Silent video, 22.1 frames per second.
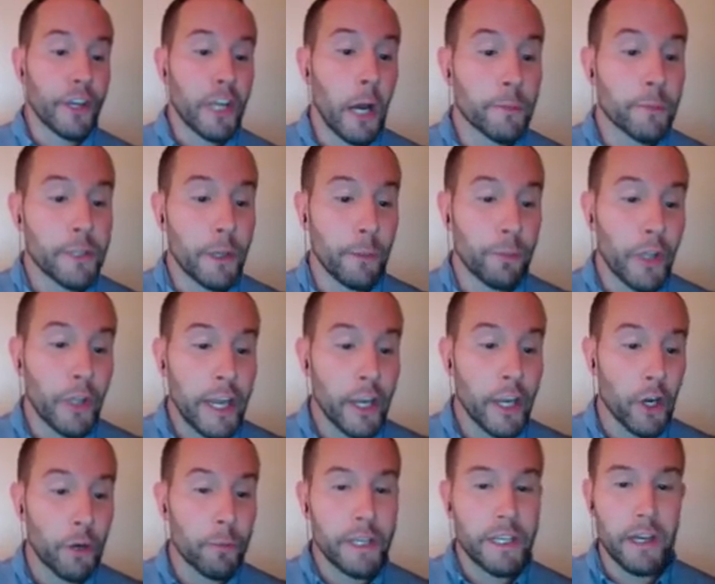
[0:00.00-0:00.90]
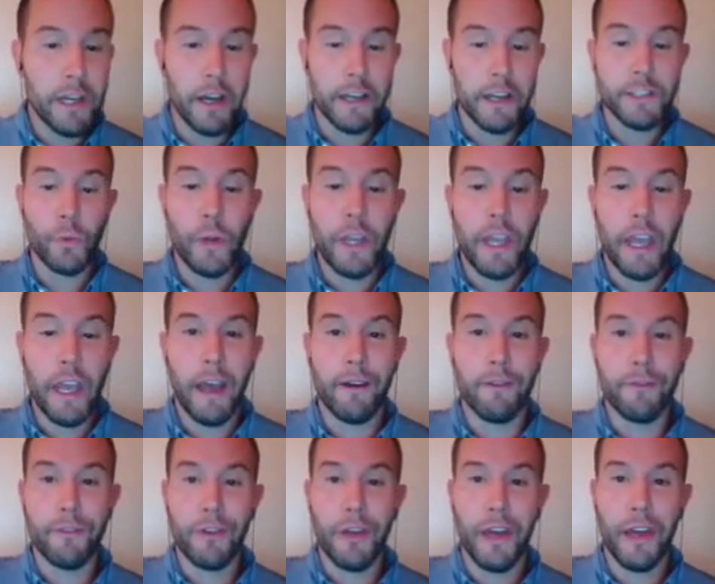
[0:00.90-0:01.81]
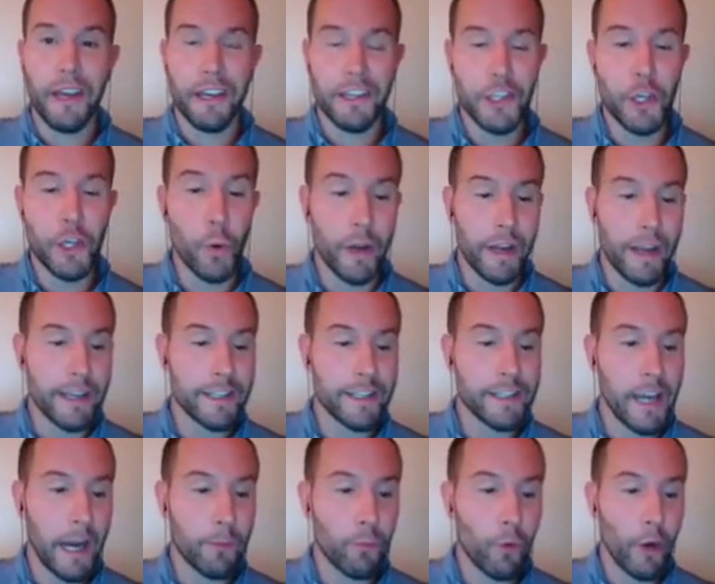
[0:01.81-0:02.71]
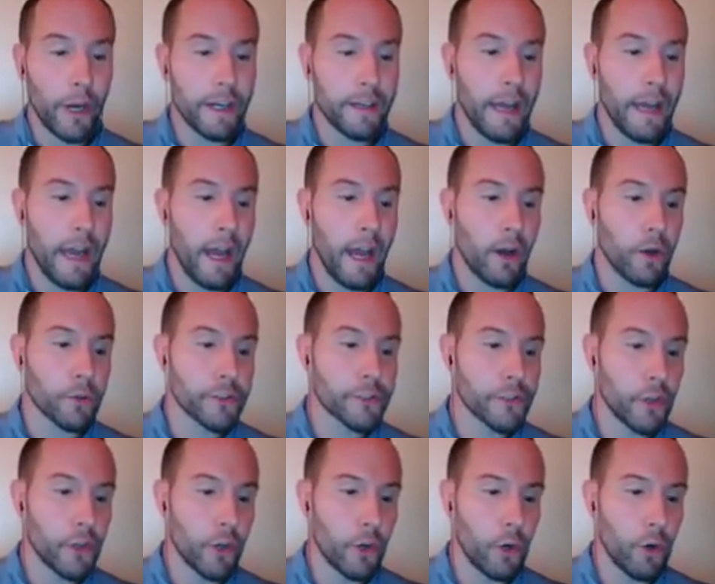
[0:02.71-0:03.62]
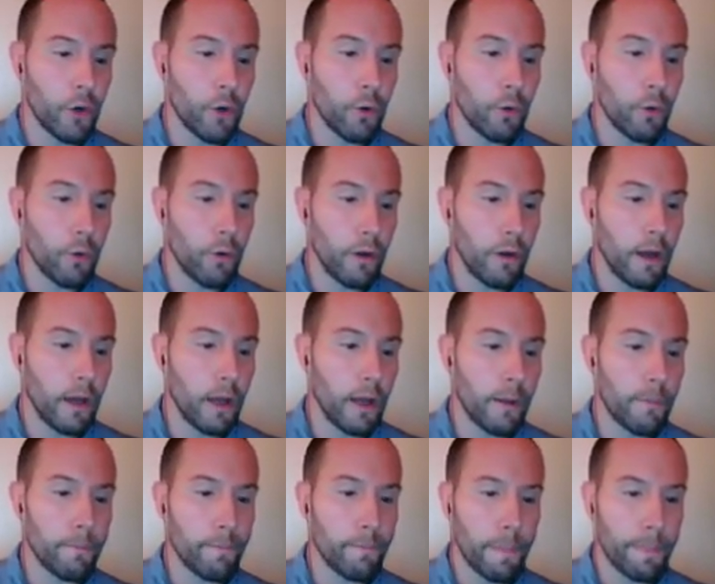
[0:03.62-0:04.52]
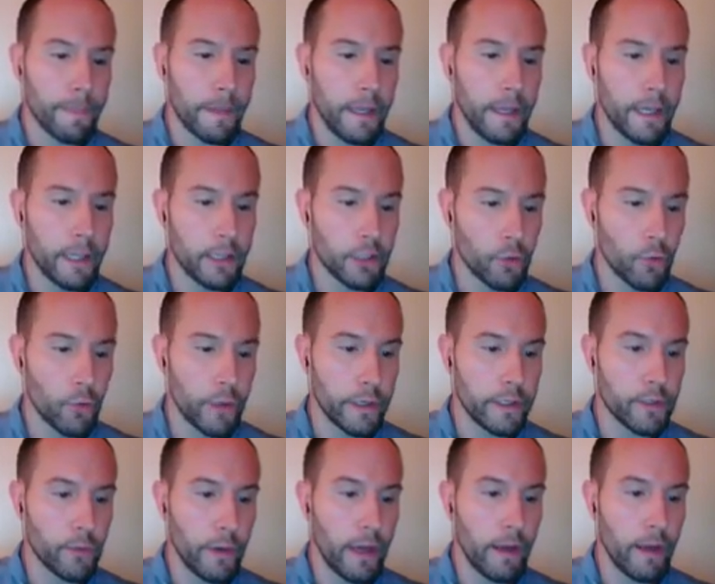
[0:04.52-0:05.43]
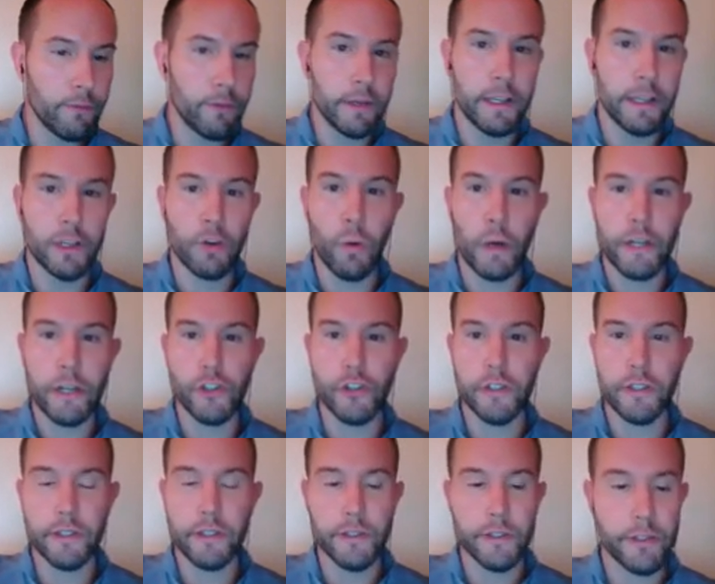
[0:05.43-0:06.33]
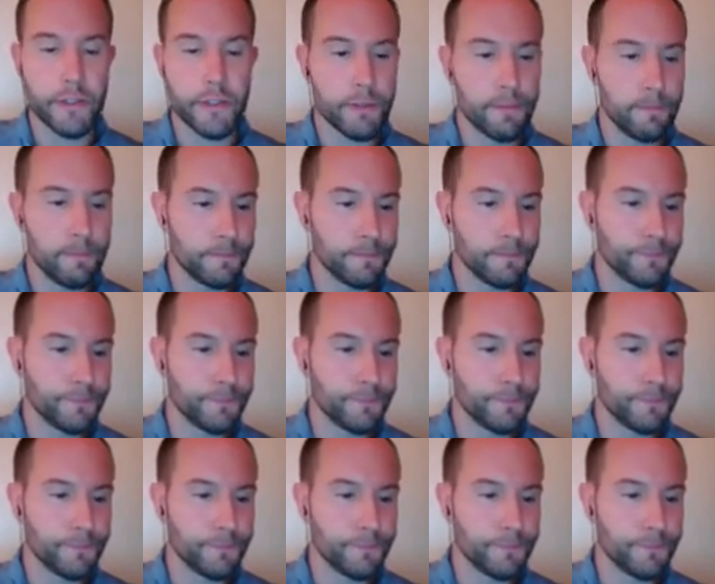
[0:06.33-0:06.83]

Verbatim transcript: it comes up later because we have Q&A time right now. So um, Hillary, do we have any questions?